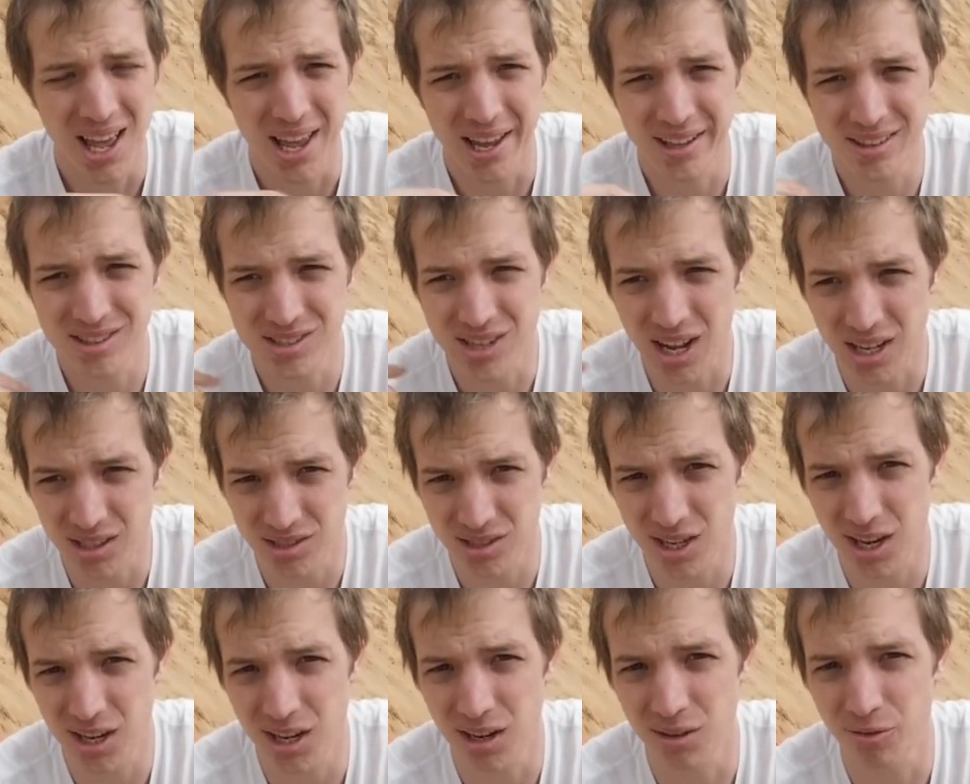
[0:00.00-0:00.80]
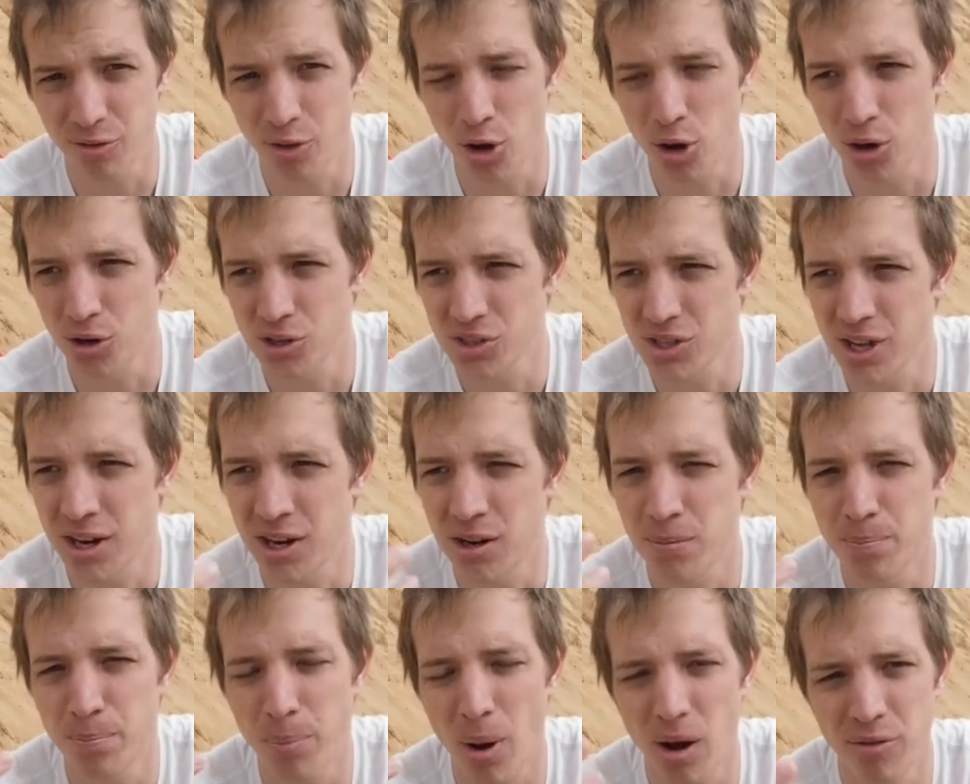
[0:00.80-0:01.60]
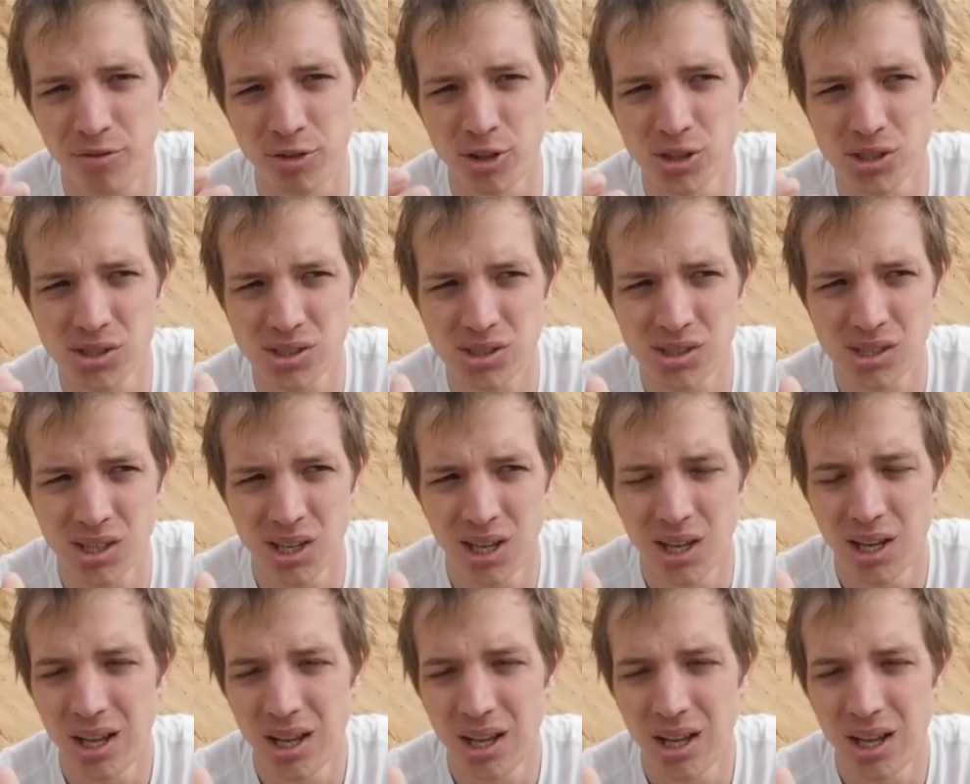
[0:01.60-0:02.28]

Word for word: It starts taking photos and it buffers.